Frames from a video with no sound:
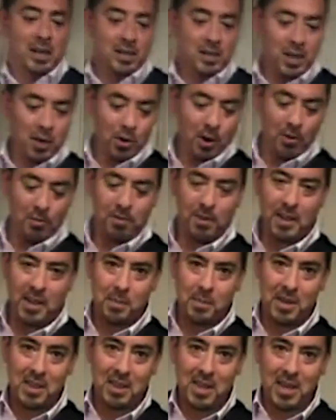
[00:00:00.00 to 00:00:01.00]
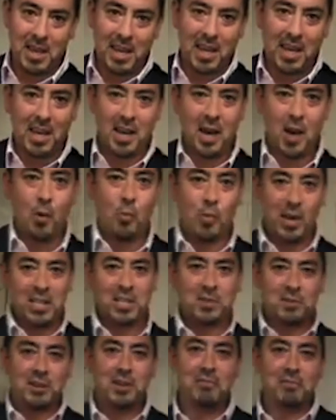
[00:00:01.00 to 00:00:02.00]
So hopefully you've been thinking,
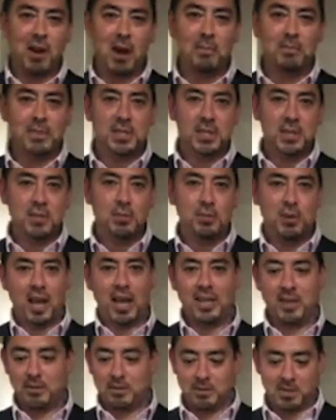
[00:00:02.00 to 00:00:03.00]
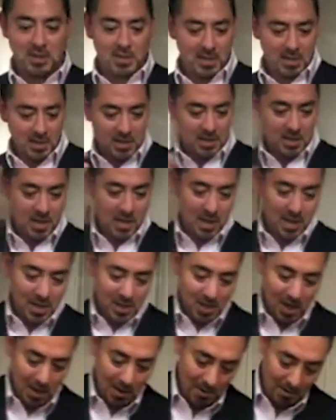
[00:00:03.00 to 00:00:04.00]
which three rums would I use?
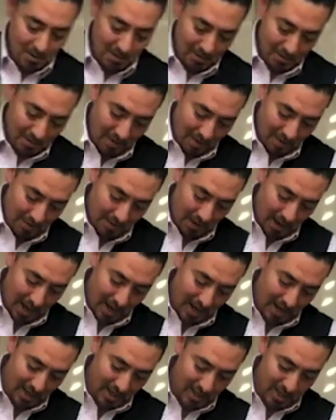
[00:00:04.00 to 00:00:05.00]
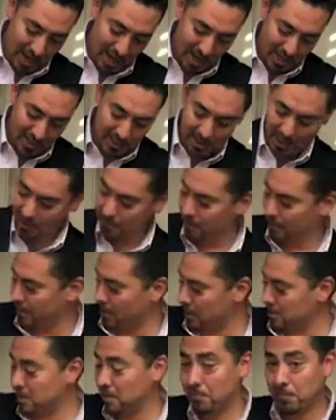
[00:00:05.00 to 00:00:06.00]
So if you like a little challenge, if you've
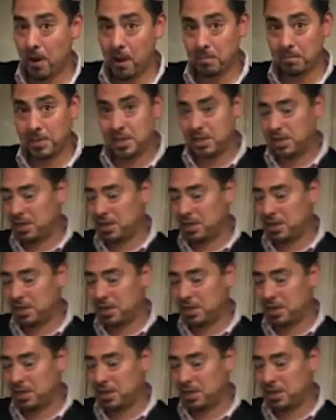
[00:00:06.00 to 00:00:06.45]
got some rums